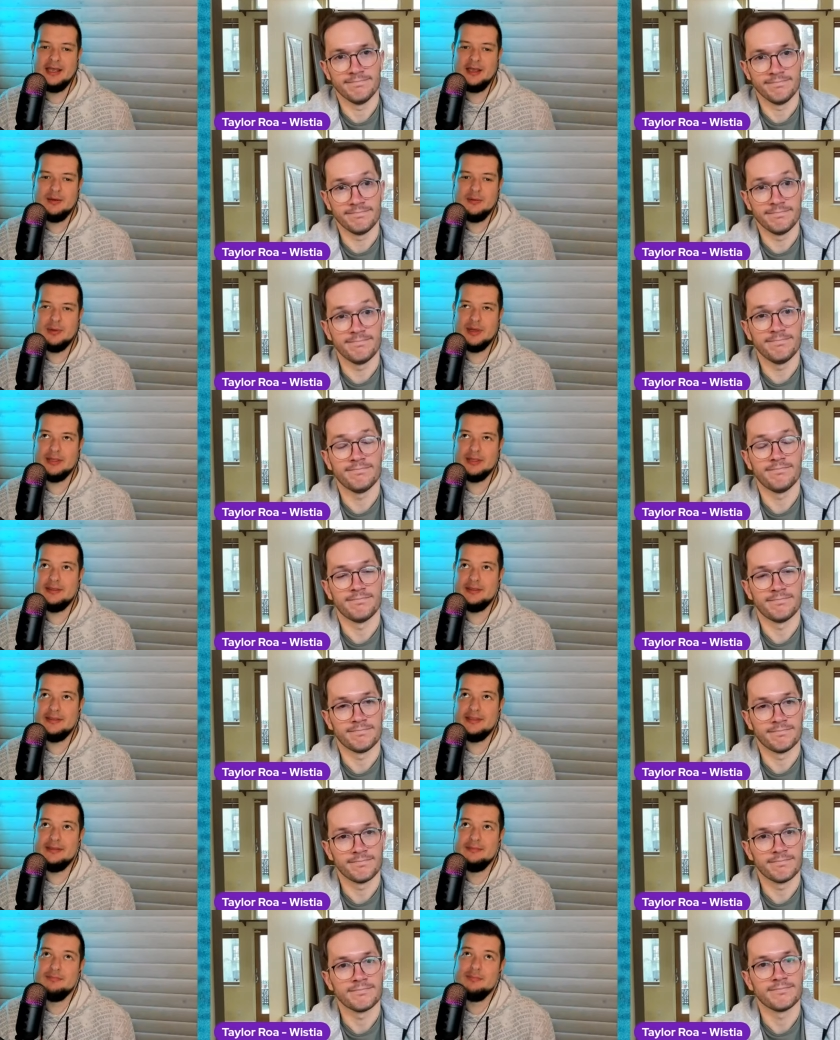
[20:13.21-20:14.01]
Speaker 1: Mm-hmm. But
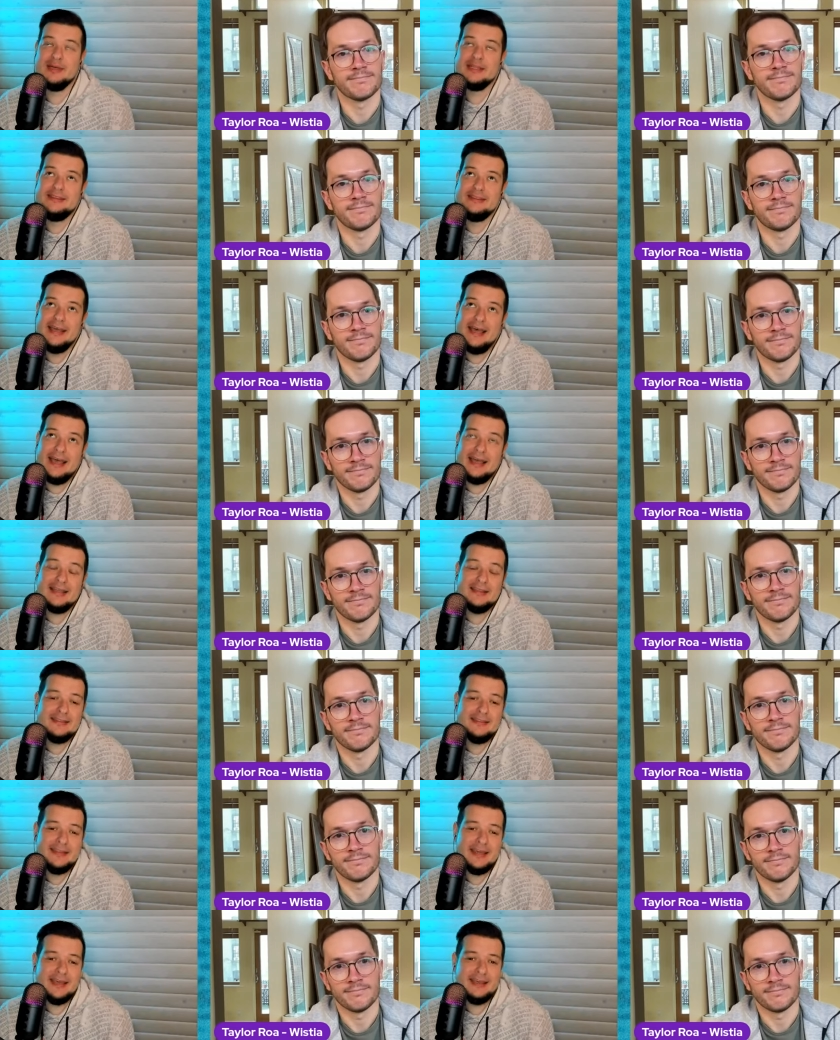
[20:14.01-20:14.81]
but
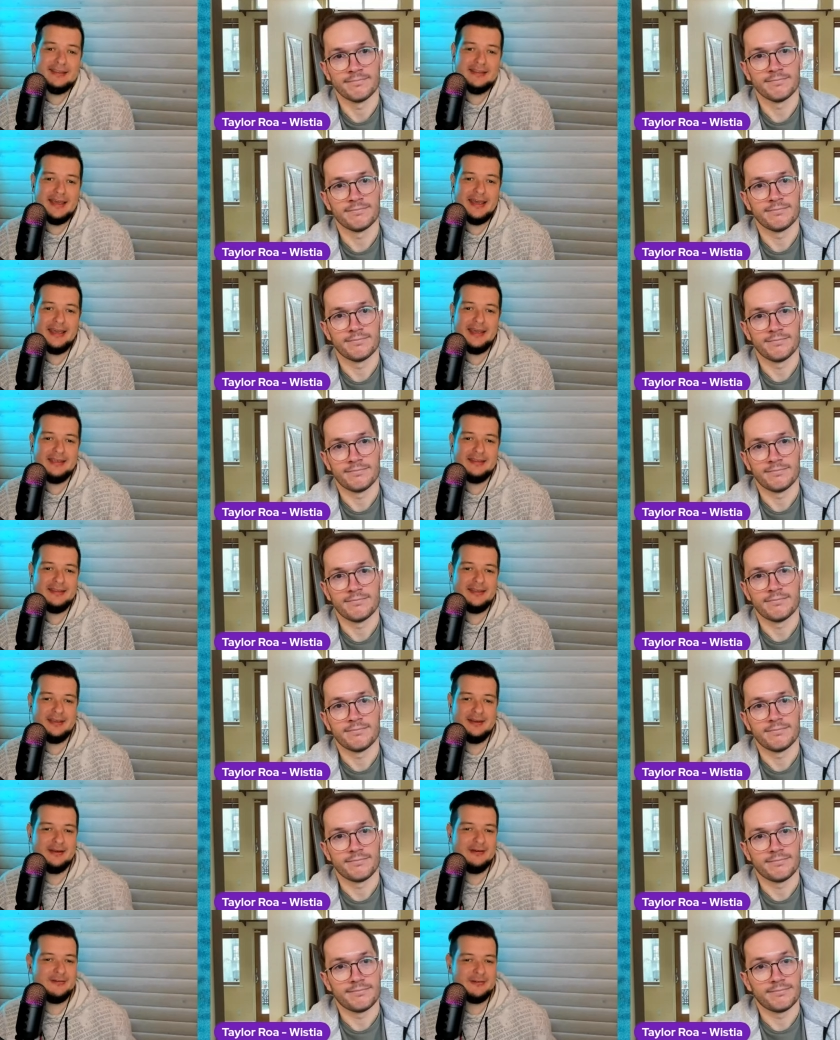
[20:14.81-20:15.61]
then they they
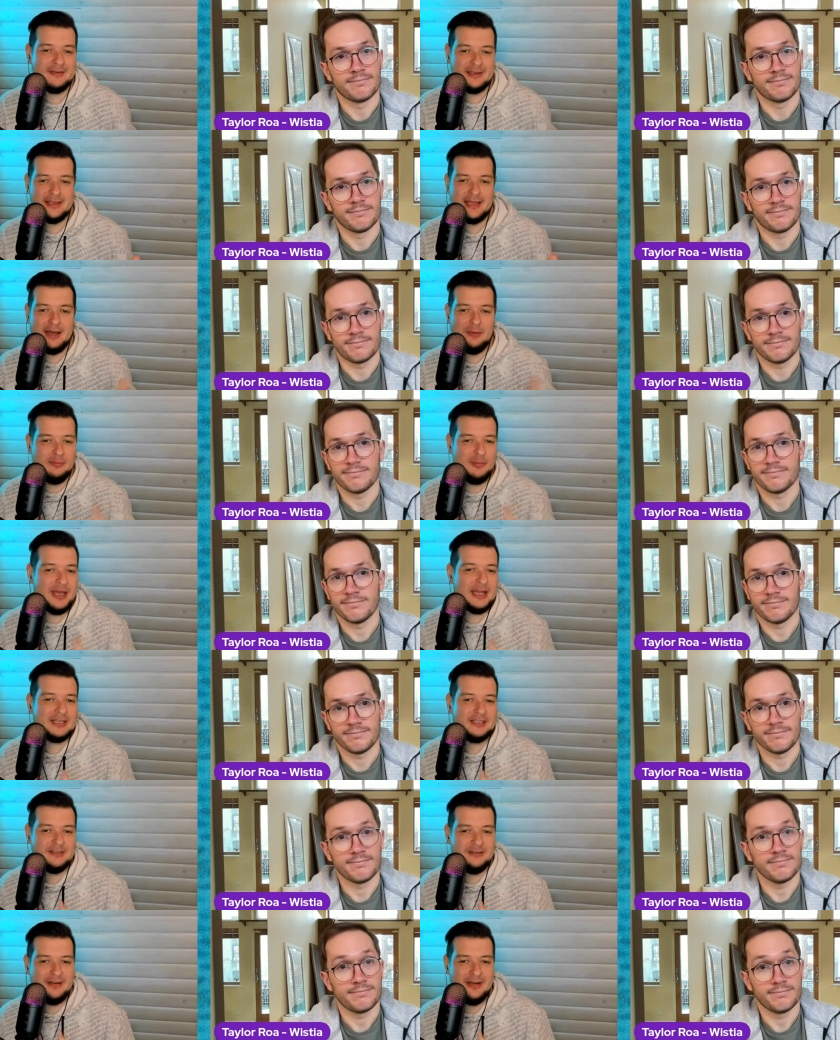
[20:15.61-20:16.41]
you know come
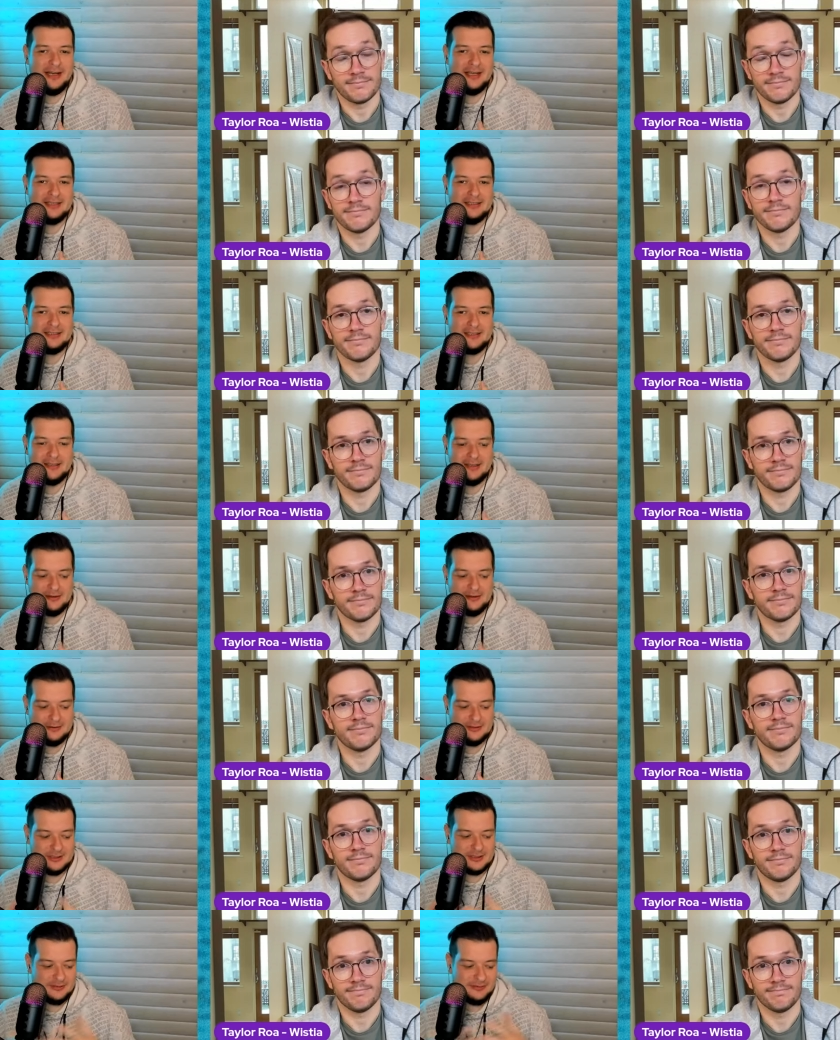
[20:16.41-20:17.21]
back to us, you
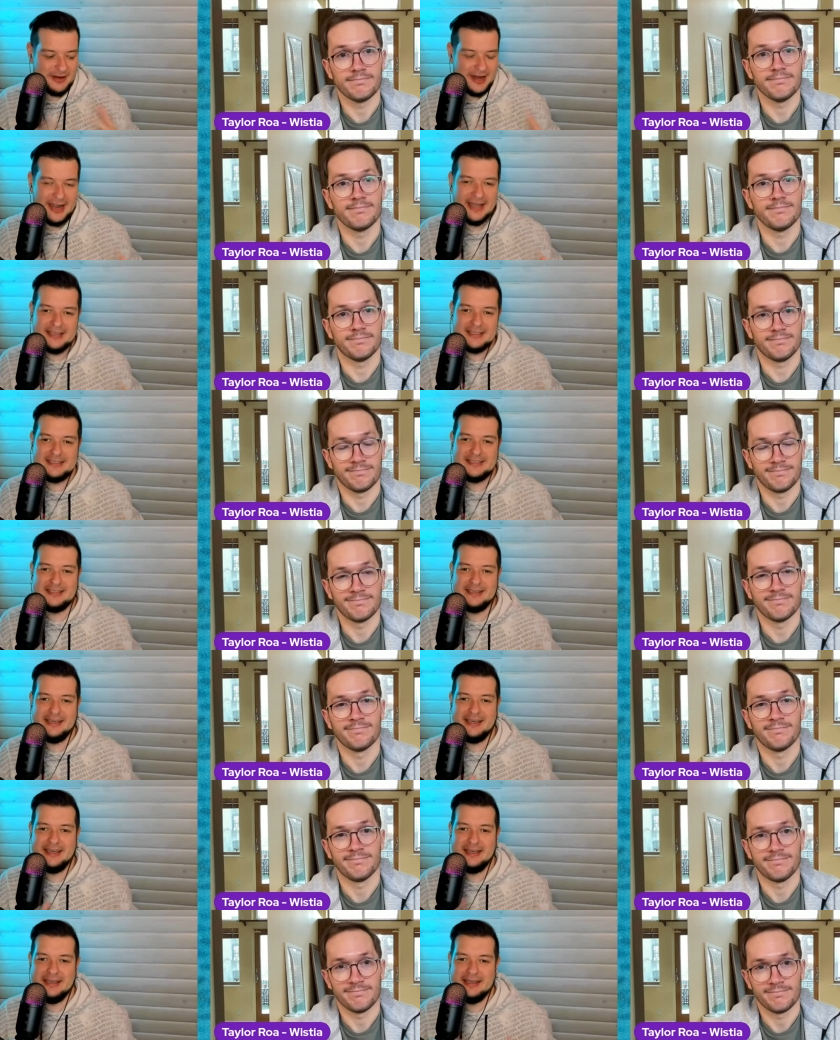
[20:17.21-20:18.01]
know, stressed
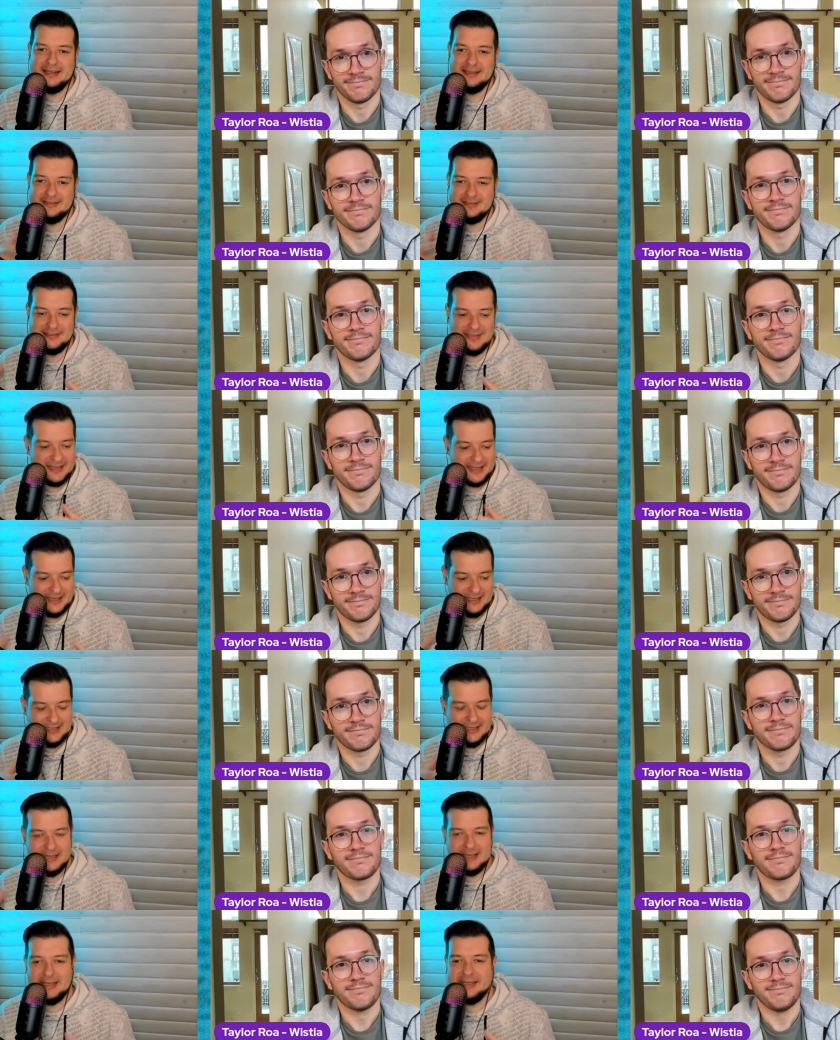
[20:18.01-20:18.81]
and like
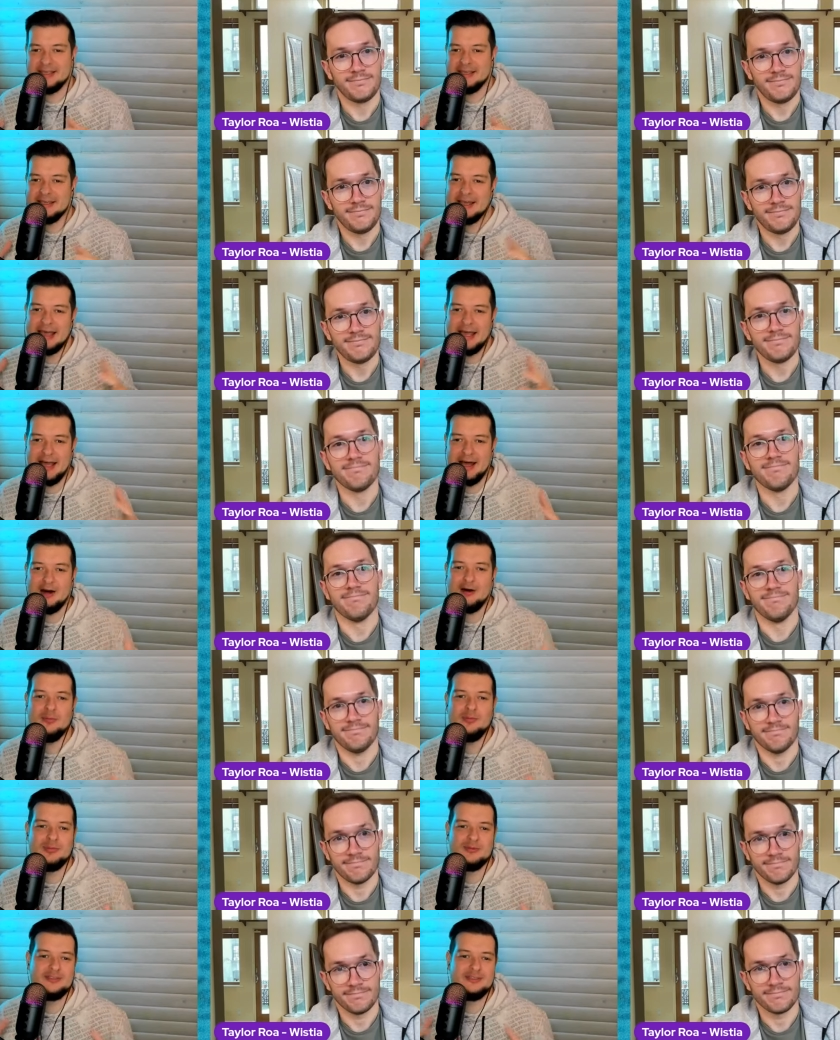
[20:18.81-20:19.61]
needing
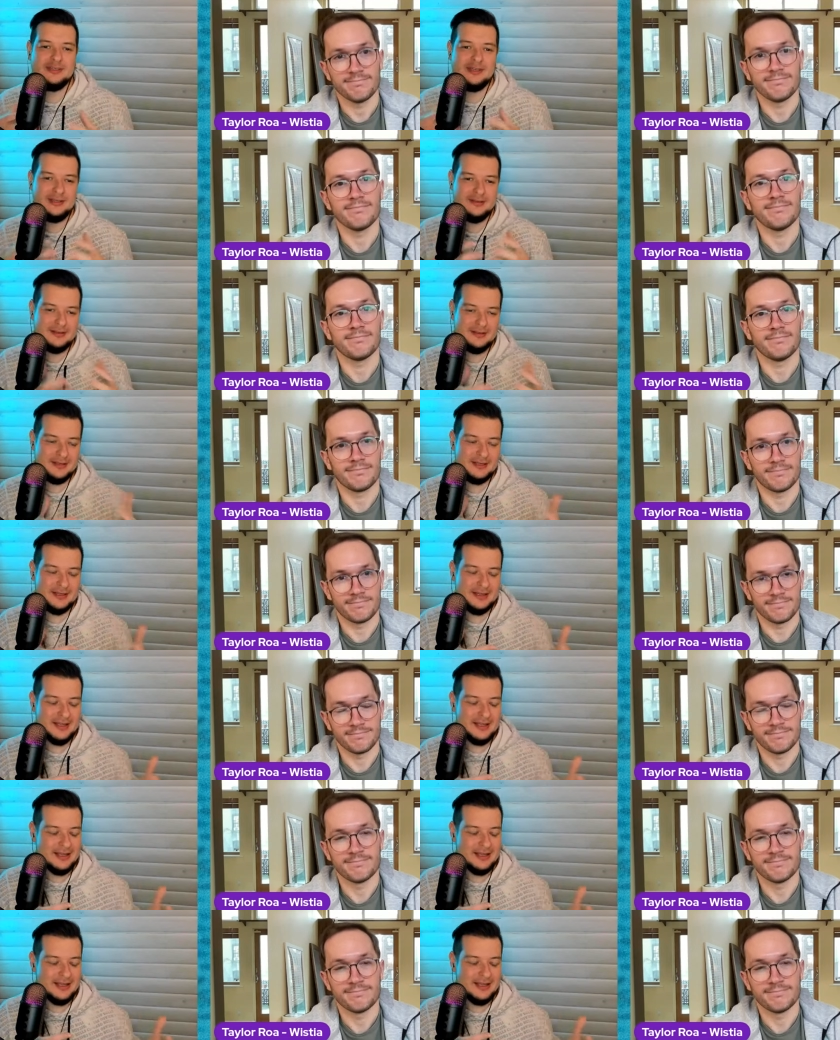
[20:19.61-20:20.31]
help to. Uh,